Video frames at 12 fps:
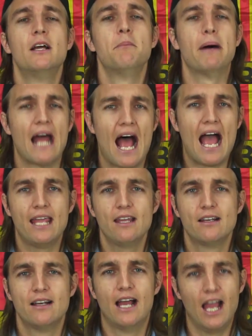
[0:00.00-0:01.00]
But
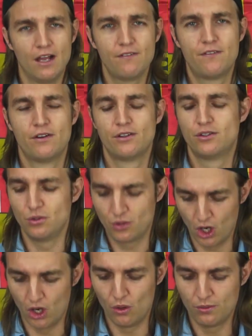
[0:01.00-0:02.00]
I have to
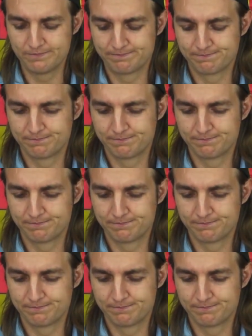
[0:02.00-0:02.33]
go